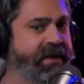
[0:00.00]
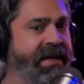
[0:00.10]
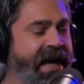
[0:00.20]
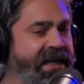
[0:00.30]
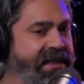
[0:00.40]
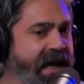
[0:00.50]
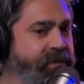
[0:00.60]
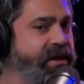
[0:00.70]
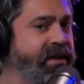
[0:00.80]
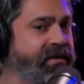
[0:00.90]
the next
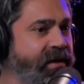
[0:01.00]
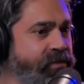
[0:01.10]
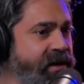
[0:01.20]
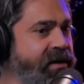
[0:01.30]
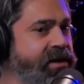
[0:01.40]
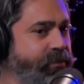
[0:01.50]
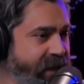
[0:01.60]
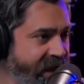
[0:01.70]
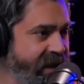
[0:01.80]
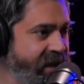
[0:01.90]
time you think Tim Dillon's a
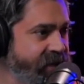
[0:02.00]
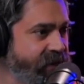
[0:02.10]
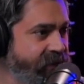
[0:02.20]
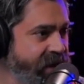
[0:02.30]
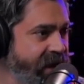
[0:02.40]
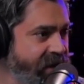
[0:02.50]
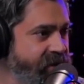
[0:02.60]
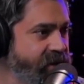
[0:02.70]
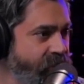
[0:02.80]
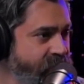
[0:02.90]
badass for having
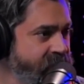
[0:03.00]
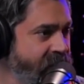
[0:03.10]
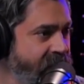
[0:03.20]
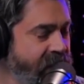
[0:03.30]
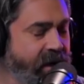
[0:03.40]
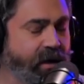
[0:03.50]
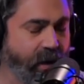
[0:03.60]
Candace Owens on,